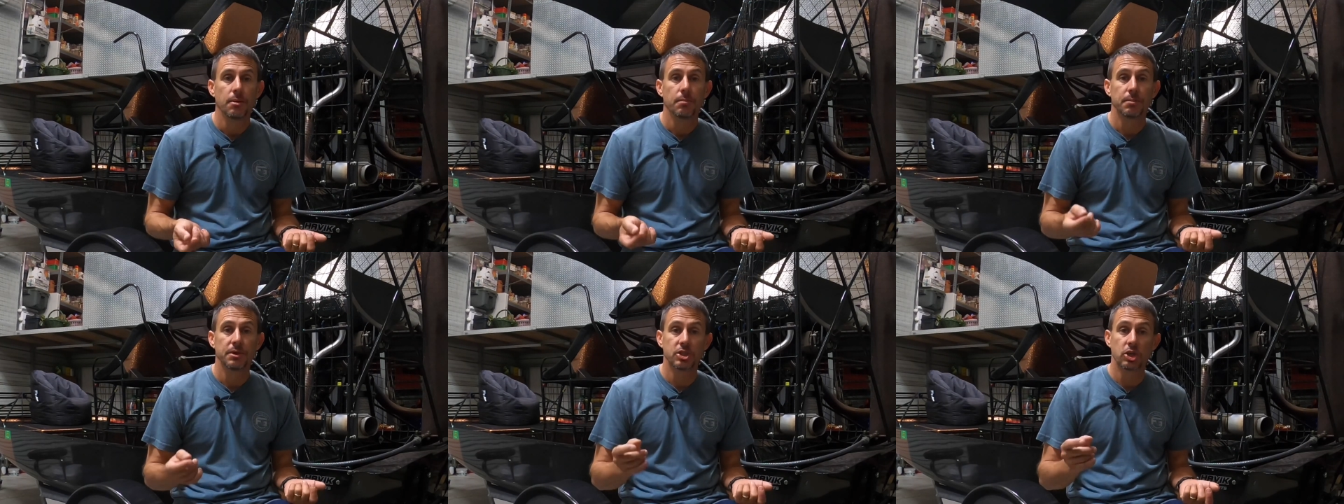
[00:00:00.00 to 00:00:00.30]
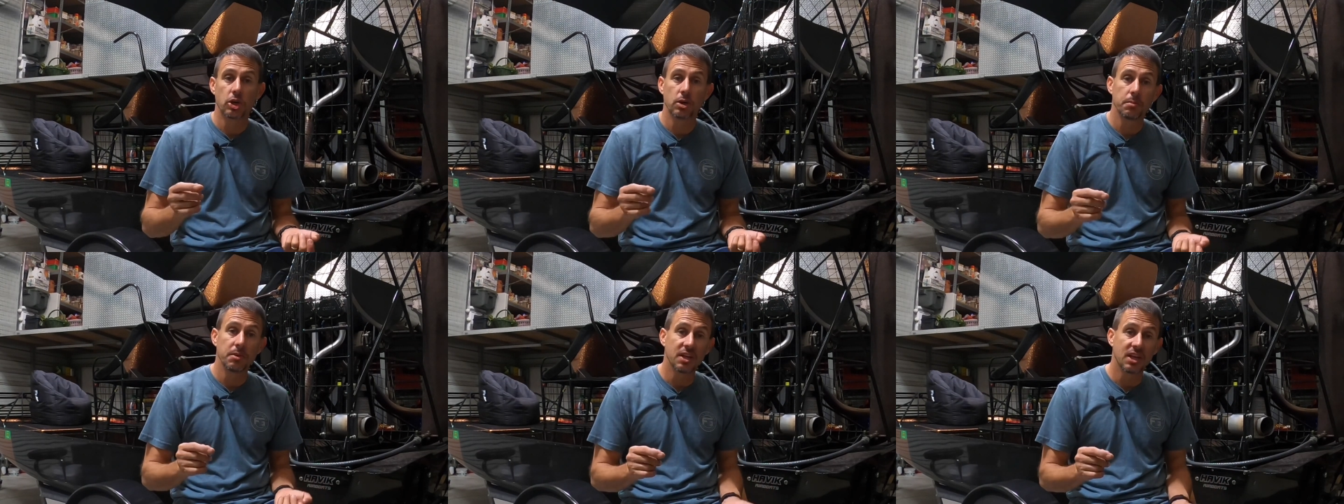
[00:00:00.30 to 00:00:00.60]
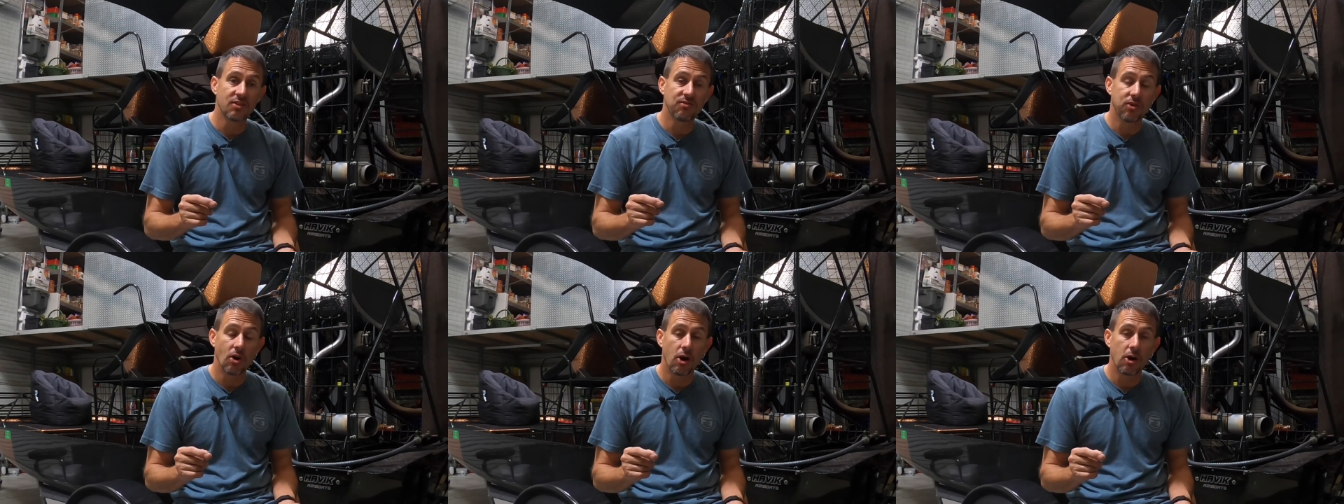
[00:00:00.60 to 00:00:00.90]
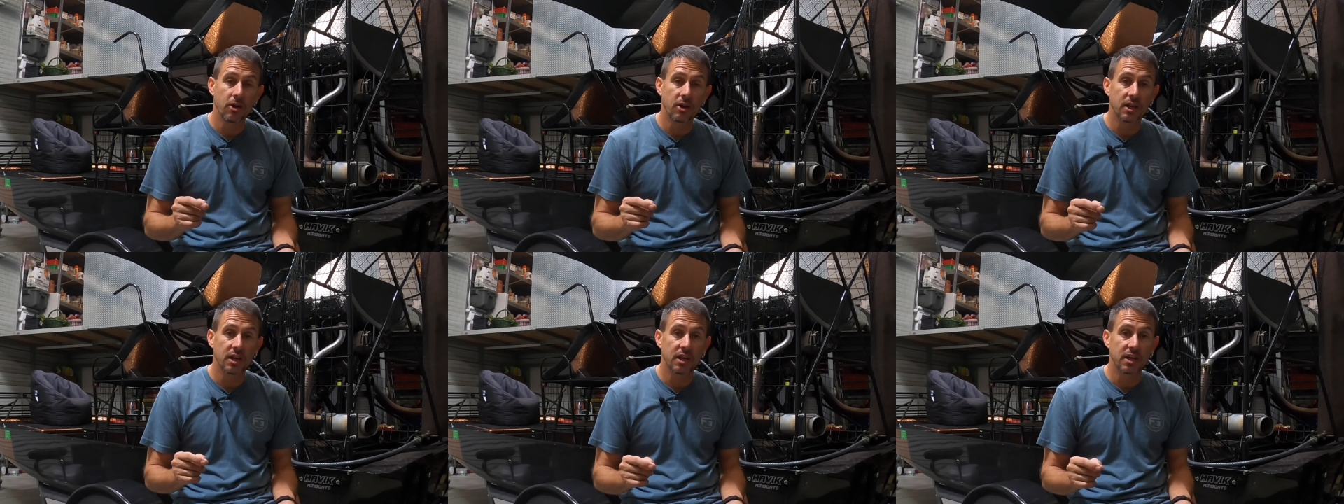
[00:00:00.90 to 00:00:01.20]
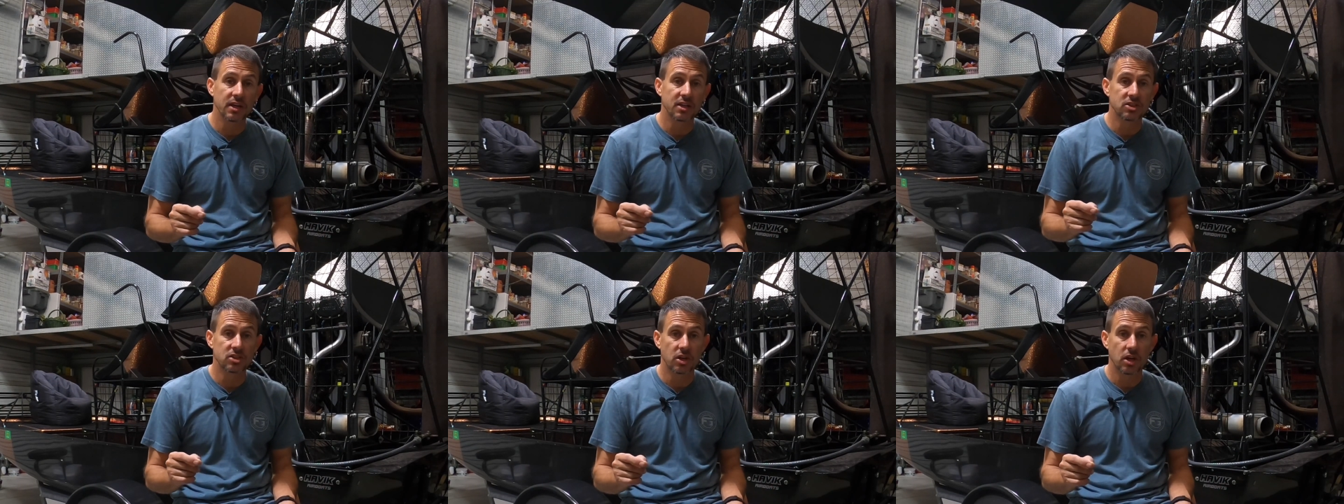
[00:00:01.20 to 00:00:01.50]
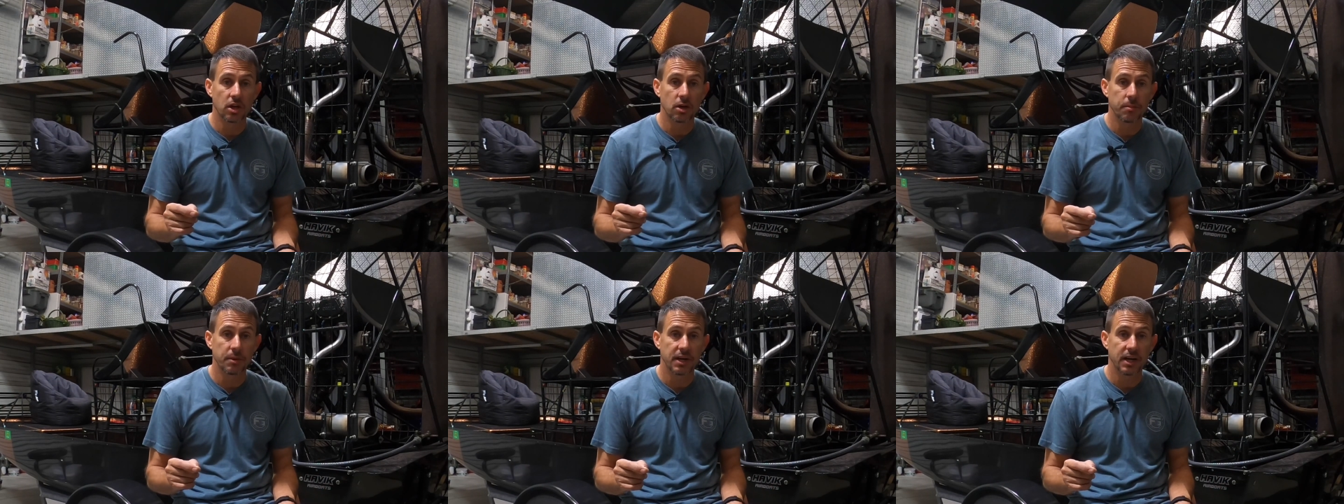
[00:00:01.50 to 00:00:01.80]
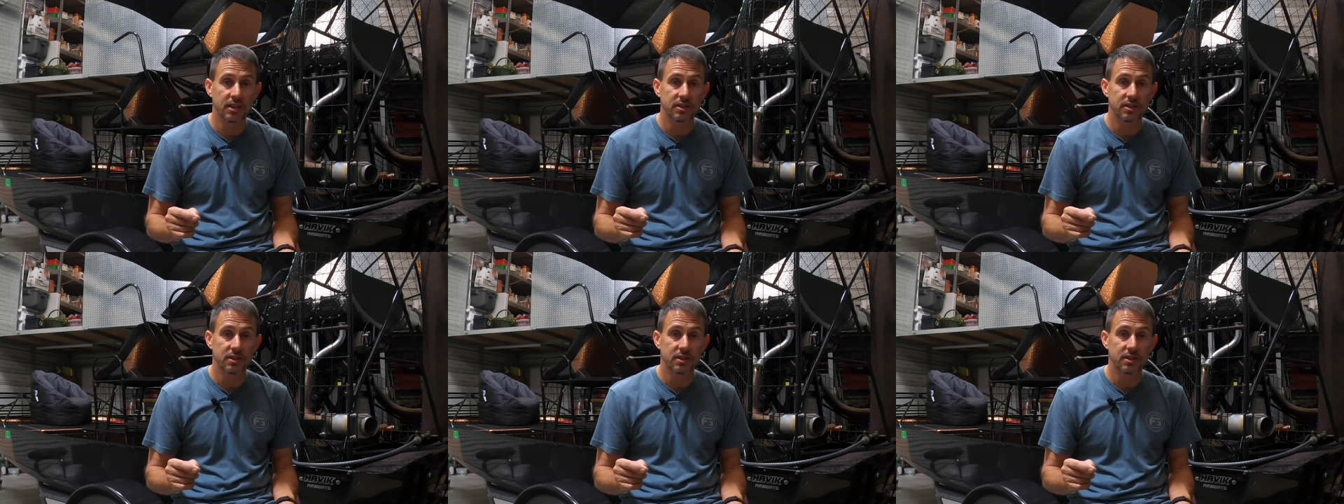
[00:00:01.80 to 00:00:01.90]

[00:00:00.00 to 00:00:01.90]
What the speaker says: But you're going to be frog gigging, so you're going to be